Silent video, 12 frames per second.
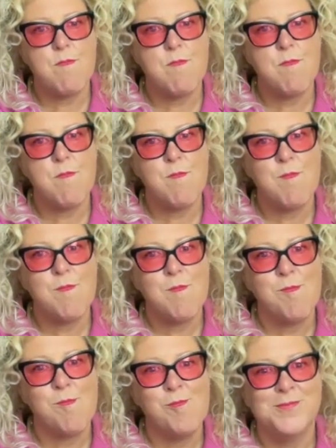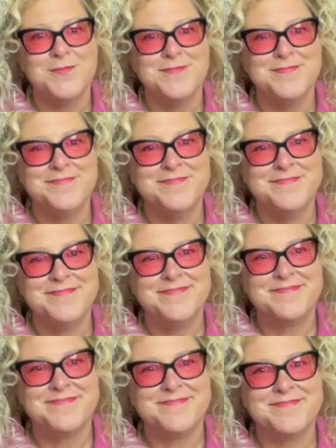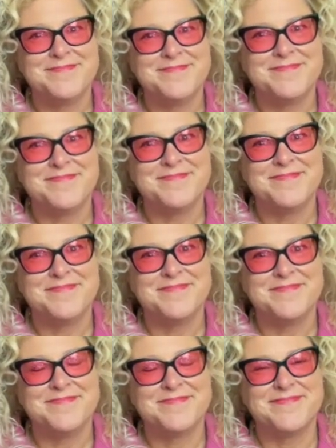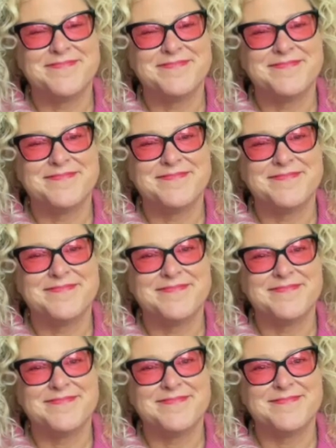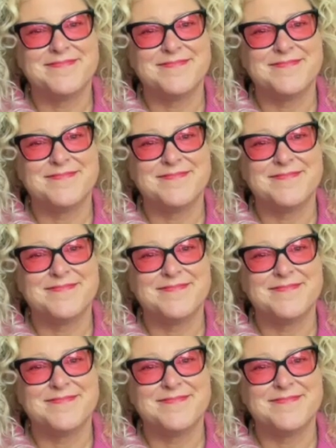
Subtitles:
The person shown says nothing.